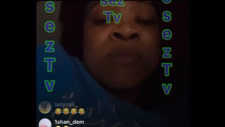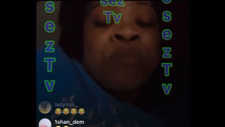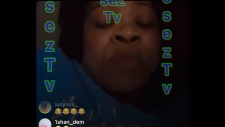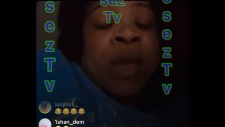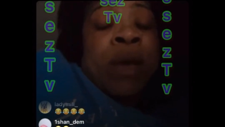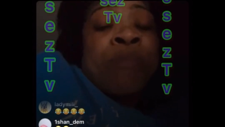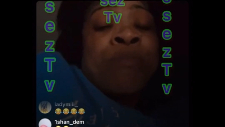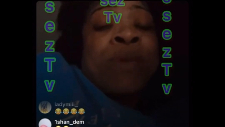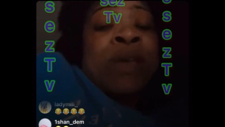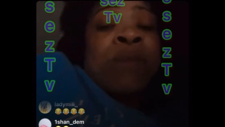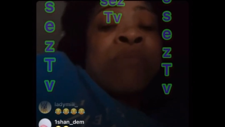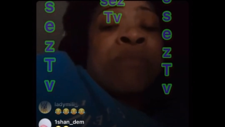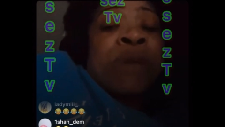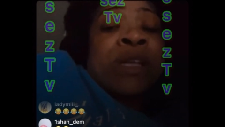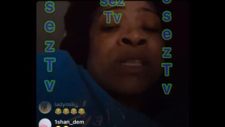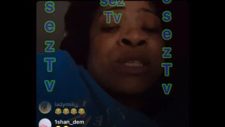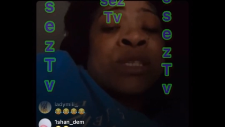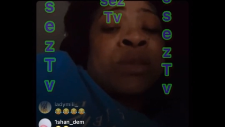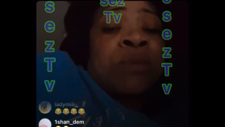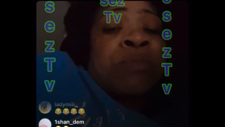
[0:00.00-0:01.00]
Yeah, Anything
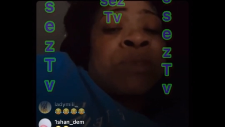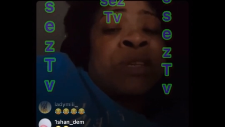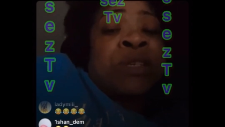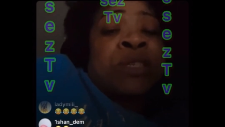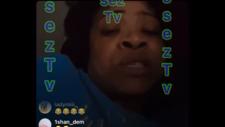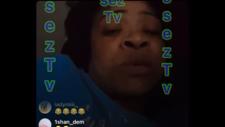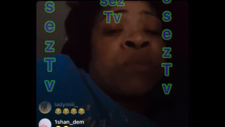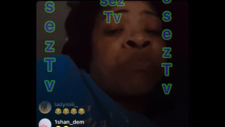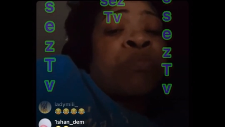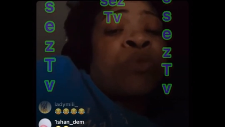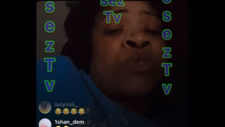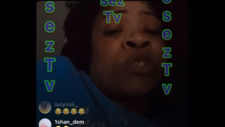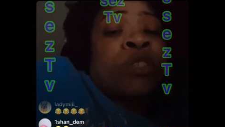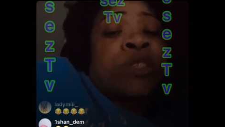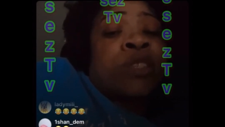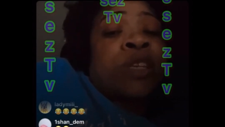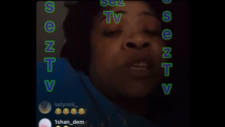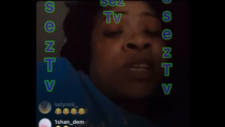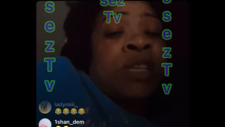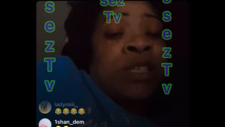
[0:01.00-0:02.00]
I want, blood clot,
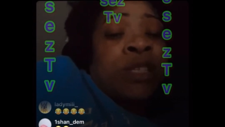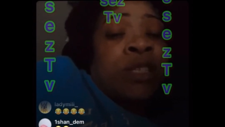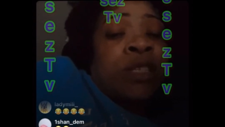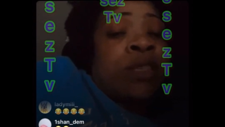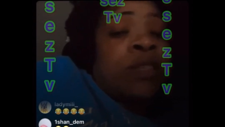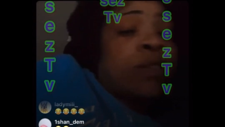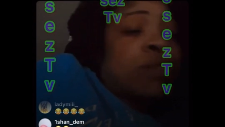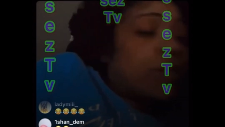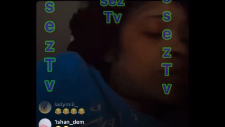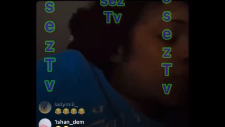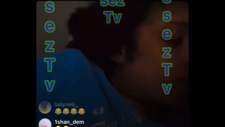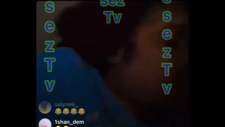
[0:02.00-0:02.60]
you say.